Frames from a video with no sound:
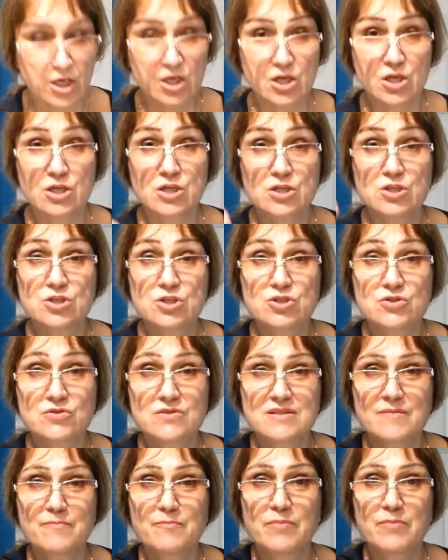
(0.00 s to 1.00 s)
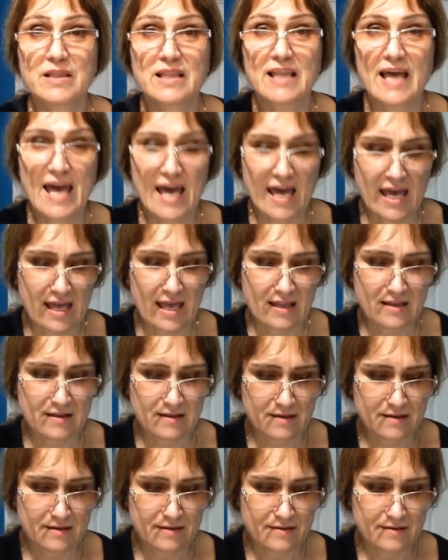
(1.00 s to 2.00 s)
into the
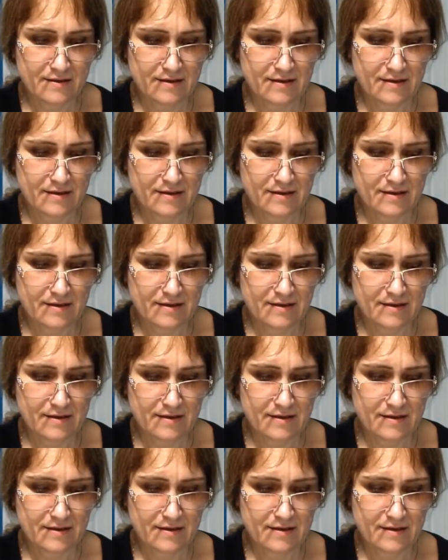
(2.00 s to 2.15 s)
plant